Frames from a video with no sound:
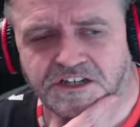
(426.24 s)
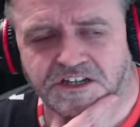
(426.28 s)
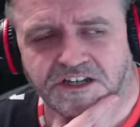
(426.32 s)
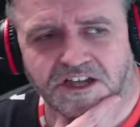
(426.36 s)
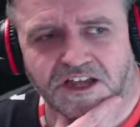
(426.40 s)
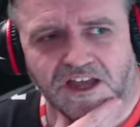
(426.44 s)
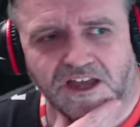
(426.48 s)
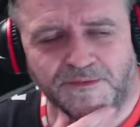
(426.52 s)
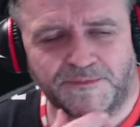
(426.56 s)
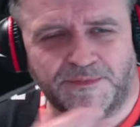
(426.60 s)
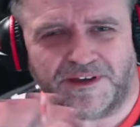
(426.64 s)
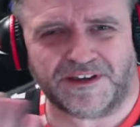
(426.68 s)

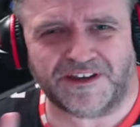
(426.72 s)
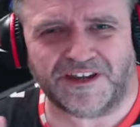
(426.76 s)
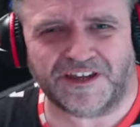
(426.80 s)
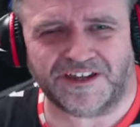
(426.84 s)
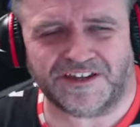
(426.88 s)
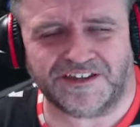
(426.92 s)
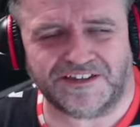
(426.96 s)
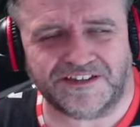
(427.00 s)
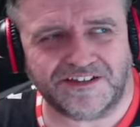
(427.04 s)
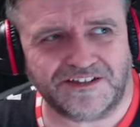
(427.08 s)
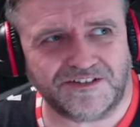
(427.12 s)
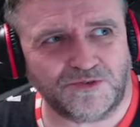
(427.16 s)
I mean,
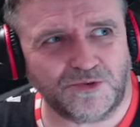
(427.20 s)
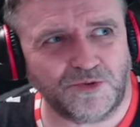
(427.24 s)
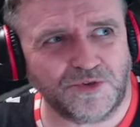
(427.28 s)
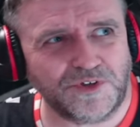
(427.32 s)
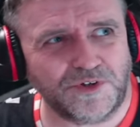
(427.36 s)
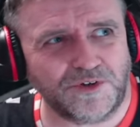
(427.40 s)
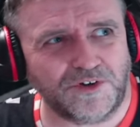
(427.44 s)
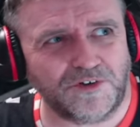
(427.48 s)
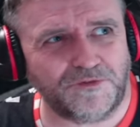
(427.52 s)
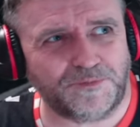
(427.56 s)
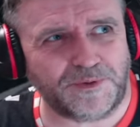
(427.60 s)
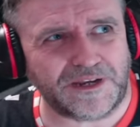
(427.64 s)

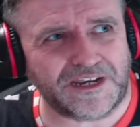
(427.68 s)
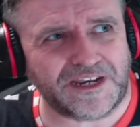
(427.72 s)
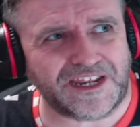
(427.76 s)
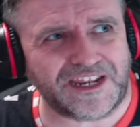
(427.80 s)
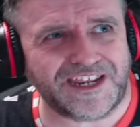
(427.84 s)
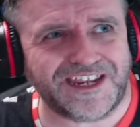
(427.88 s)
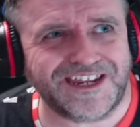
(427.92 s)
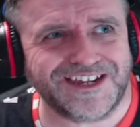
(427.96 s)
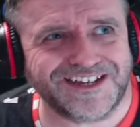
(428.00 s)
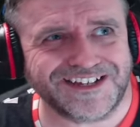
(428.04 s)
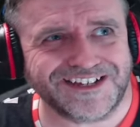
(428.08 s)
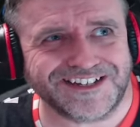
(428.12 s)
although I've been
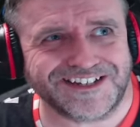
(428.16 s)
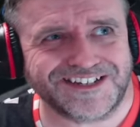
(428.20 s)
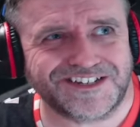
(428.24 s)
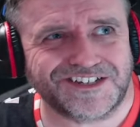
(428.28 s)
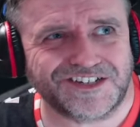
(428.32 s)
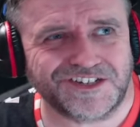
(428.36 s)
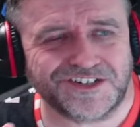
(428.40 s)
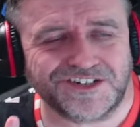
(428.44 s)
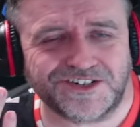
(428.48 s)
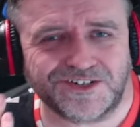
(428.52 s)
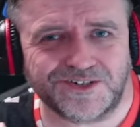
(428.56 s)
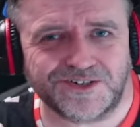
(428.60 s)
eager
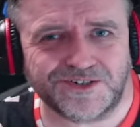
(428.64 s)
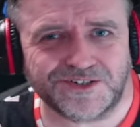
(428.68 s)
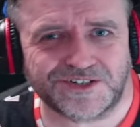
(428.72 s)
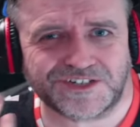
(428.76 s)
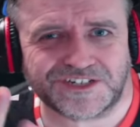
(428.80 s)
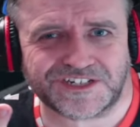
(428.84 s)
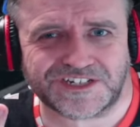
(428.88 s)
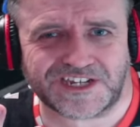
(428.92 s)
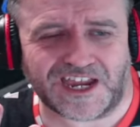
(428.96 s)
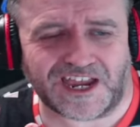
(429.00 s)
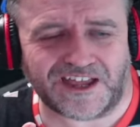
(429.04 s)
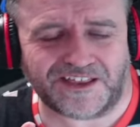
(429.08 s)
to
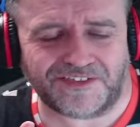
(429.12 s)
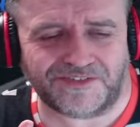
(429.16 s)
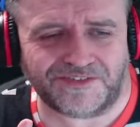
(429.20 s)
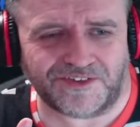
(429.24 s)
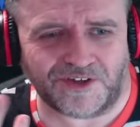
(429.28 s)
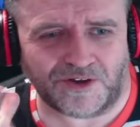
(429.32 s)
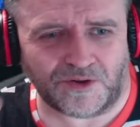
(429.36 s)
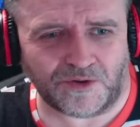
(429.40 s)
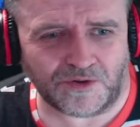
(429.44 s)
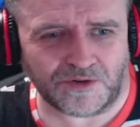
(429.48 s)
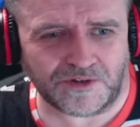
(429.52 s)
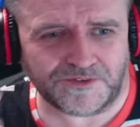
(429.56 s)
scan the
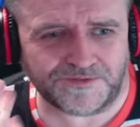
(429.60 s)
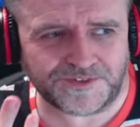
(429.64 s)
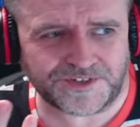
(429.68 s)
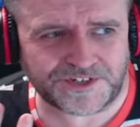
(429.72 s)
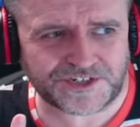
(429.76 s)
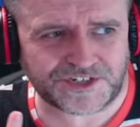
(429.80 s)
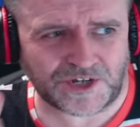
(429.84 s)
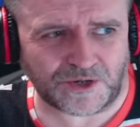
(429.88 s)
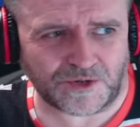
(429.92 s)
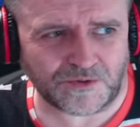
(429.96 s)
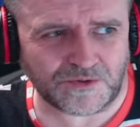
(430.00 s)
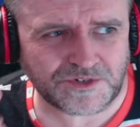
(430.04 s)
whole of the
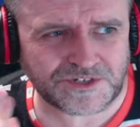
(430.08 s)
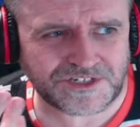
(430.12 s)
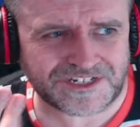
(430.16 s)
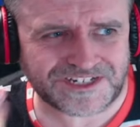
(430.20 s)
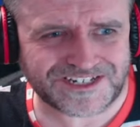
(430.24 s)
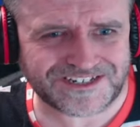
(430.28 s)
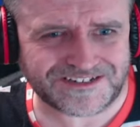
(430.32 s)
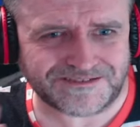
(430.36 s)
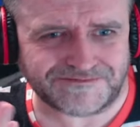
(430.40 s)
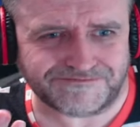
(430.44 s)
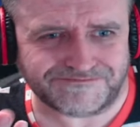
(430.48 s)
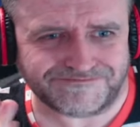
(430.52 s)
Sol
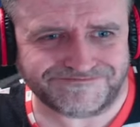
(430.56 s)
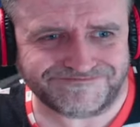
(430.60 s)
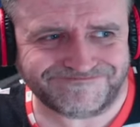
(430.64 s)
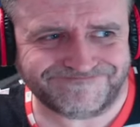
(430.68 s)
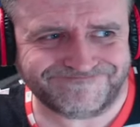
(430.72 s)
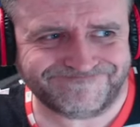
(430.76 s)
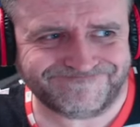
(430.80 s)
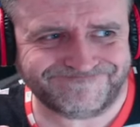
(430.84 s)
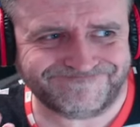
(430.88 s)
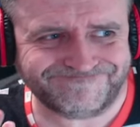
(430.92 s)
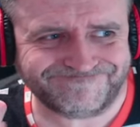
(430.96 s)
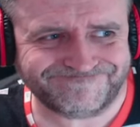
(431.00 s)
system,
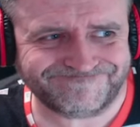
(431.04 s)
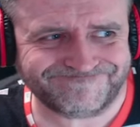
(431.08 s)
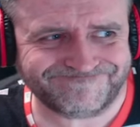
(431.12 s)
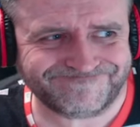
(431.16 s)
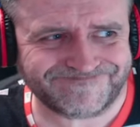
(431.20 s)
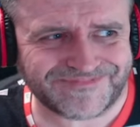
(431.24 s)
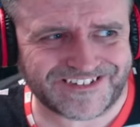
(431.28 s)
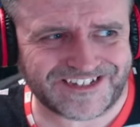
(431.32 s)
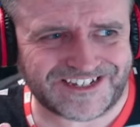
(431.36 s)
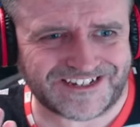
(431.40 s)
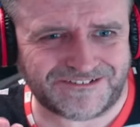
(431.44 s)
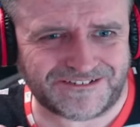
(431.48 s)

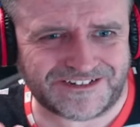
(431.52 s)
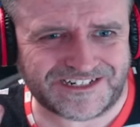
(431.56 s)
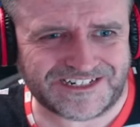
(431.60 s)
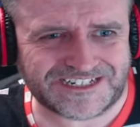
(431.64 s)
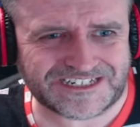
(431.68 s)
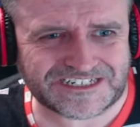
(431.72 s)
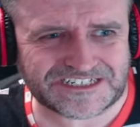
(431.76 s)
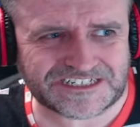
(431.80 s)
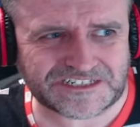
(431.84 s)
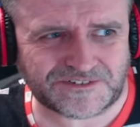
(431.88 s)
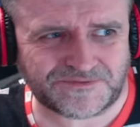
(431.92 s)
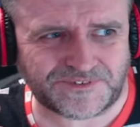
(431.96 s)
I mean,
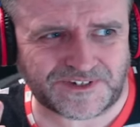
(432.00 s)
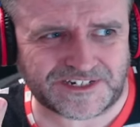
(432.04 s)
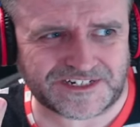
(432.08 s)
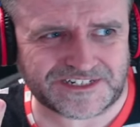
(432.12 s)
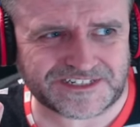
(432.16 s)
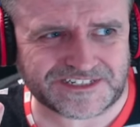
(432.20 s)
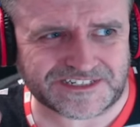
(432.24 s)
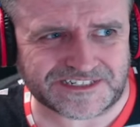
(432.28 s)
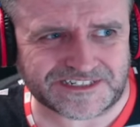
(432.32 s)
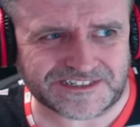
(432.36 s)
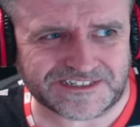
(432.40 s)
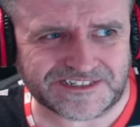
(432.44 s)
let's just face
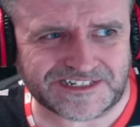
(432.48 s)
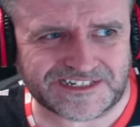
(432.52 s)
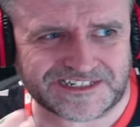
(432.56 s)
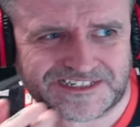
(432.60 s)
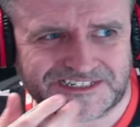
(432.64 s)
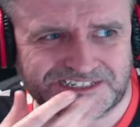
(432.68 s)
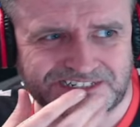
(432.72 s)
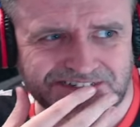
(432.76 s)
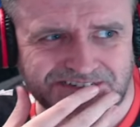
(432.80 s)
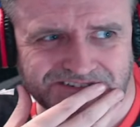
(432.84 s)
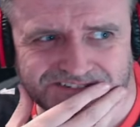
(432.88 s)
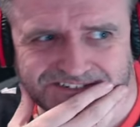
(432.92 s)
it, there's
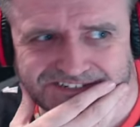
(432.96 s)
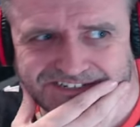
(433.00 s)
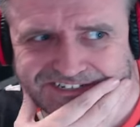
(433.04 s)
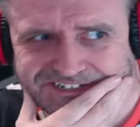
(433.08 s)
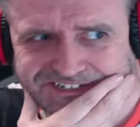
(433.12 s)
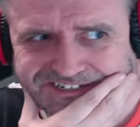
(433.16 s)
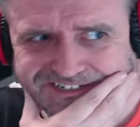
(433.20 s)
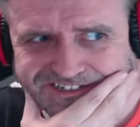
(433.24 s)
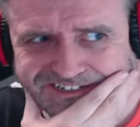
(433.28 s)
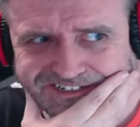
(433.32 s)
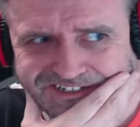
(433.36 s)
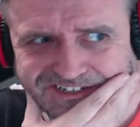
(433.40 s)
not
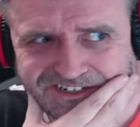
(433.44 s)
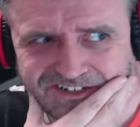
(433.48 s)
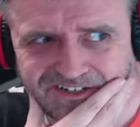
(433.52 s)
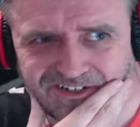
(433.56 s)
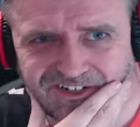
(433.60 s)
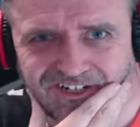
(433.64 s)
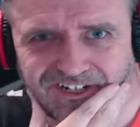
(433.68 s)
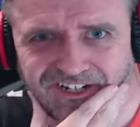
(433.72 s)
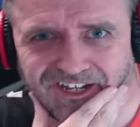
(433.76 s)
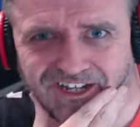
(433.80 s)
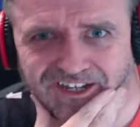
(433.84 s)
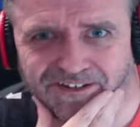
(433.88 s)
a lot
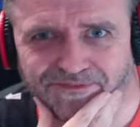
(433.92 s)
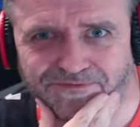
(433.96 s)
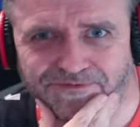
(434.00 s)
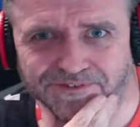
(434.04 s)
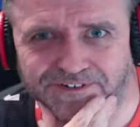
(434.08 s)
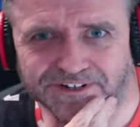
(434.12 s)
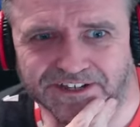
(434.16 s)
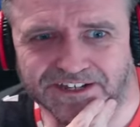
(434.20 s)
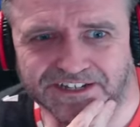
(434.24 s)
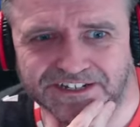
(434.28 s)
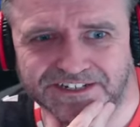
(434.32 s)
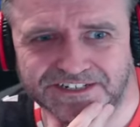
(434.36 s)
of life in
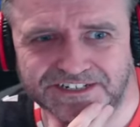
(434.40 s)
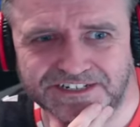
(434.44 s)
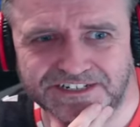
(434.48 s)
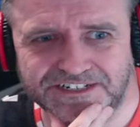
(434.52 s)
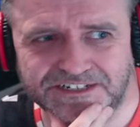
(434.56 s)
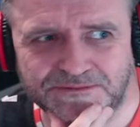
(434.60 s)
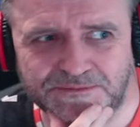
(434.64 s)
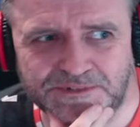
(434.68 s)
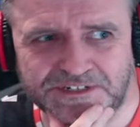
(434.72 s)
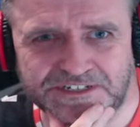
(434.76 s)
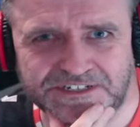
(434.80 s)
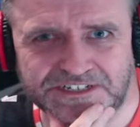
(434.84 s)
our
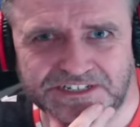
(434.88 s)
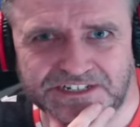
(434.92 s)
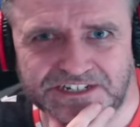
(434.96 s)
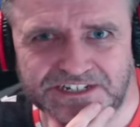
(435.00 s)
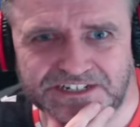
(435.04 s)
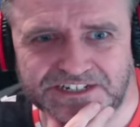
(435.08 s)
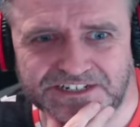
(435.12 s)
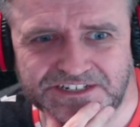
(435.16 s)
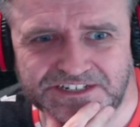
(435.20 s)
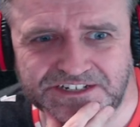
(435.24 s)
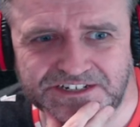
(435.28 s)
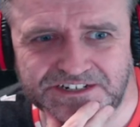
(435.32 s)
system, is there?
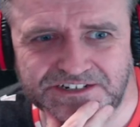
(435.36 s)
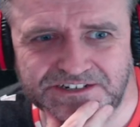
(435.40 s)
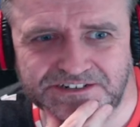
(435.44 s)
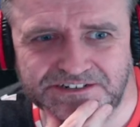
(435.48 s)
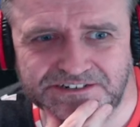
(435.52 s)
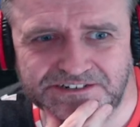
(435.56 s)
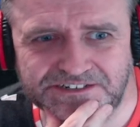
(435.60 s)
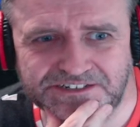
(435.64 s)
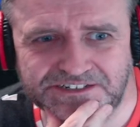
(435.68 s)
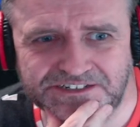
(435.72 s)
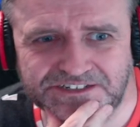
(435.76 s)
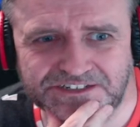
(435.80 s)
So
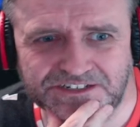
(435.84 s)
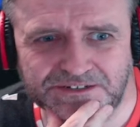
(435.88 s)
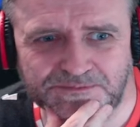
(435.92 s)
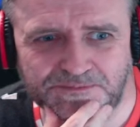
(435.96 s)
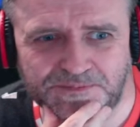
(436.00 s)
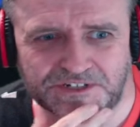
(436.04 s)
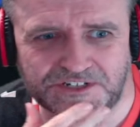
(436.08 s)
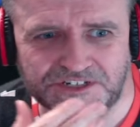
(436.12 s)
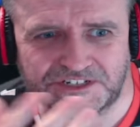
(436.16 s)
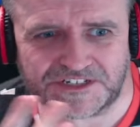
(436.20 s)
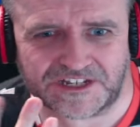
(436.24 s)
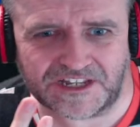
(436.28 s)
this could be
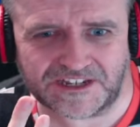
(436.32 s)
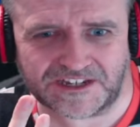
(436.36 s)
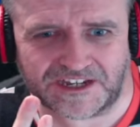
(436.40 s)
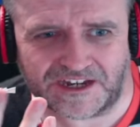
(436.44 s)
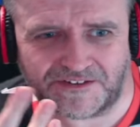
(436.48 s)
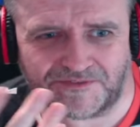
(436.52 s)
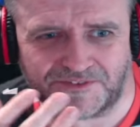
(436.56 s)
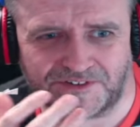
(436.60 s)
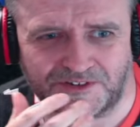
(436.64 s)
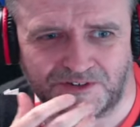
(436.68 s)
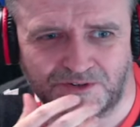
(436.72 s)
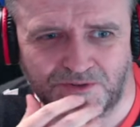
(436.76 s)
just like
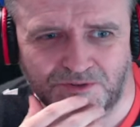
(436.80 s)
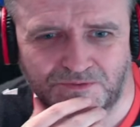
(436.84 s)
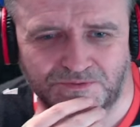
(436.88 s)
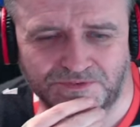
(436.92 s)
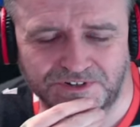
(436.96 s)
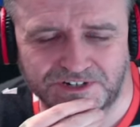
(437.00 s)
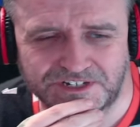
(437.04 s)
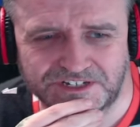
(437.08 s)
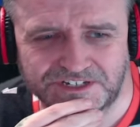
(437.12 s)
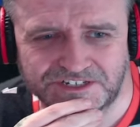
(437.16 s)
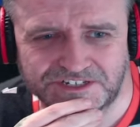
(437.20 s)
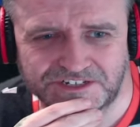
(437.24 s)
having a whole
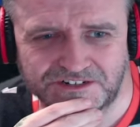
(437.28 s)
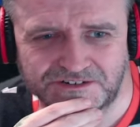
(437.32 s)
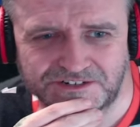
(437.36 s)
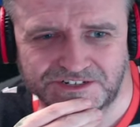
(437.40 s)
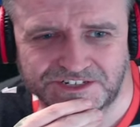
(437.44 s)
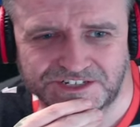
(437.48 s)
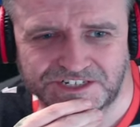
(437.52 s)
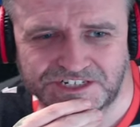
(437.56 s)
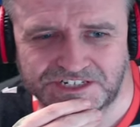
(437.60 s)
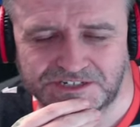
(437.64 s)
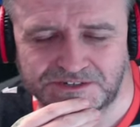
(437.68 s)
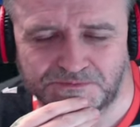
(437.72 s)
freaking solar
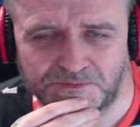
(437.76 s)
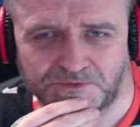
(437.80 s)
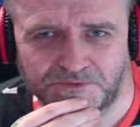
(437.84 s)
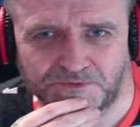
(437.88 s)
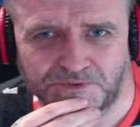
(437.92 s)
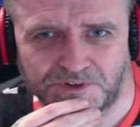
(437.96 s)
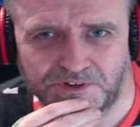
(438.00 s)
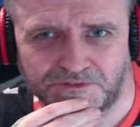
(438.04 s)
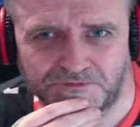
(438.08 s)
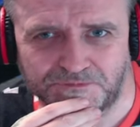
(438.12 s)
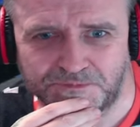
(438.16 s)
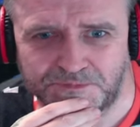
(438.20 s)
system
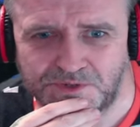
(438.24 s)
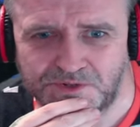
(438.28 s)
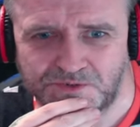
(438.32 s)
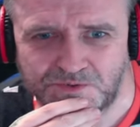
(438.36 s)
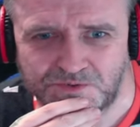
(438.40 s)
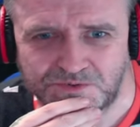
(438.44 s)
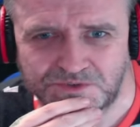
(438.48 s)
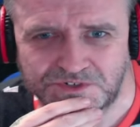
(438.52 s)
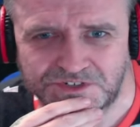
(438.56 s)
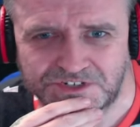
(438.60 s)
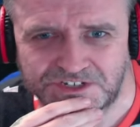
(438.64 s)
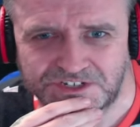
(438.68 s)
full of
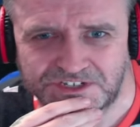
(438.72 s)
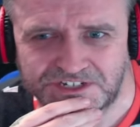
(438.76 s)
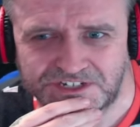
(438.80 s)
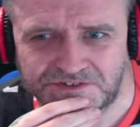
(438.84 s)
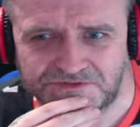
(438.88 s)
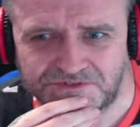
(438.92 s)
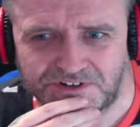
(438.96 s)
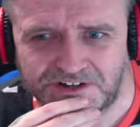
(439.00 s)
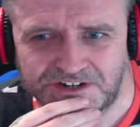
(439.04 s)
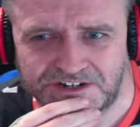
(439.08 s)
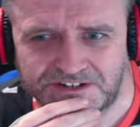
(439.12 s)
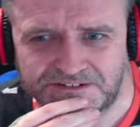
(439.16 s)
moons at this
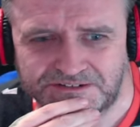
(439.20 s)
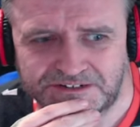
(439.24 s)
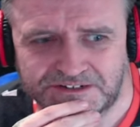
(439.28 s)
rate.